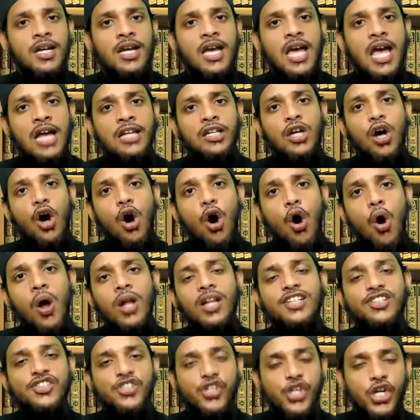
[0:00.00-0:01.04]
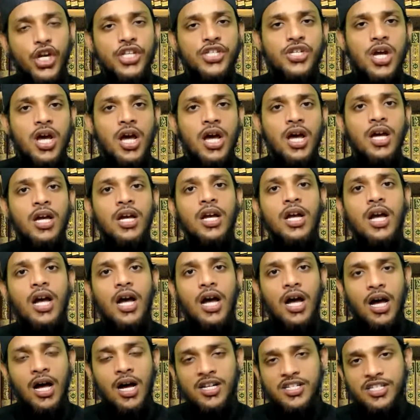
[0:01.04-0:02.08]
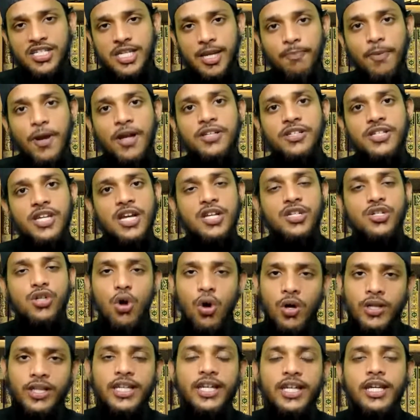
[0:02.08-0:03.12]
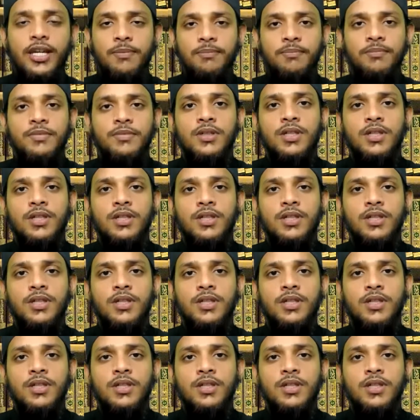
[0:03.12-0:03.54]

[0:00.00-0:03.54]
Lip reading: and all creatures are dependent on Him.